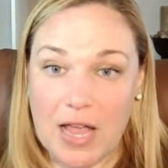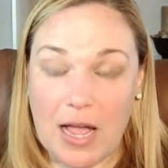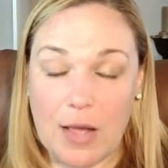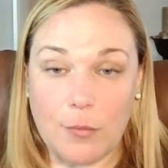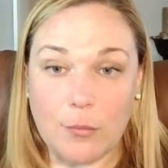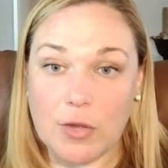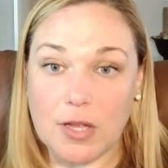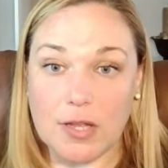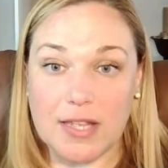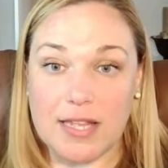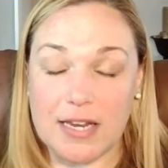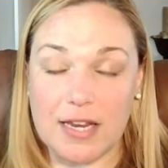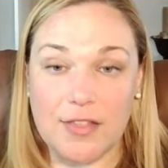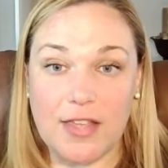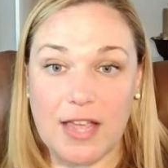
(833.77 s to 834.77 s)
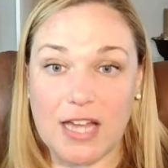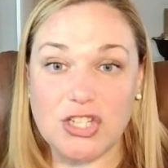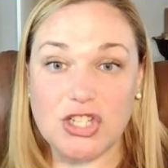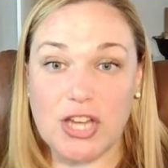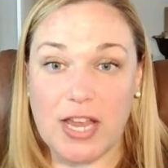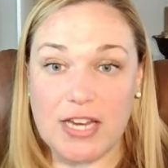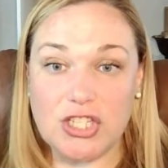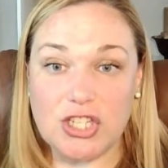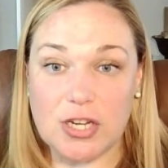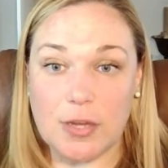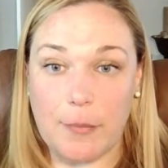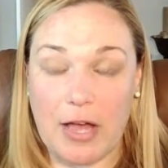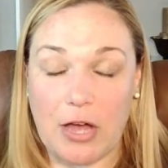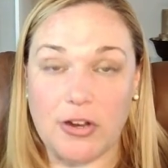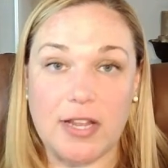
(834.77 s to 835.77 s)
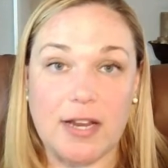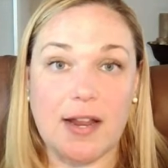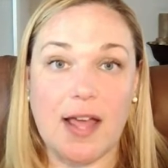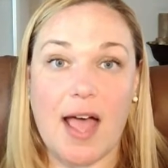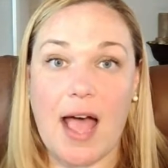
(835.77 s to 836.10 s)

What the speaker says: I'm getting the education about it.